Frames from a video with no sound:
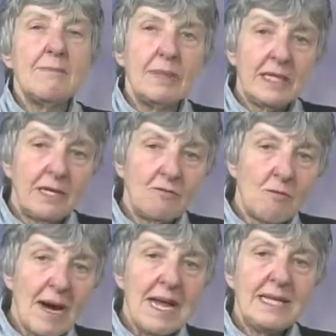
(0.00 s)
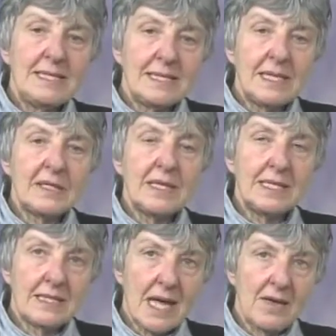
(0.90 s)
but can raise
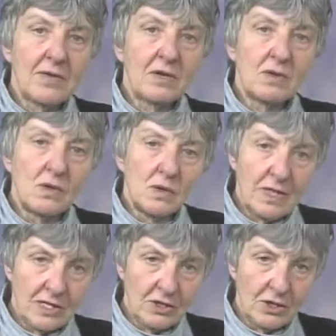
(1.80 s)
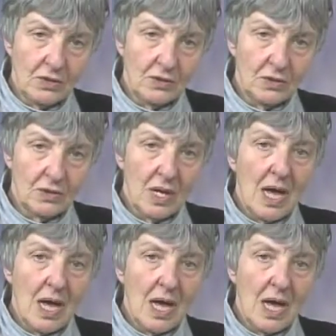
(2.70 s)
serious ethical issues.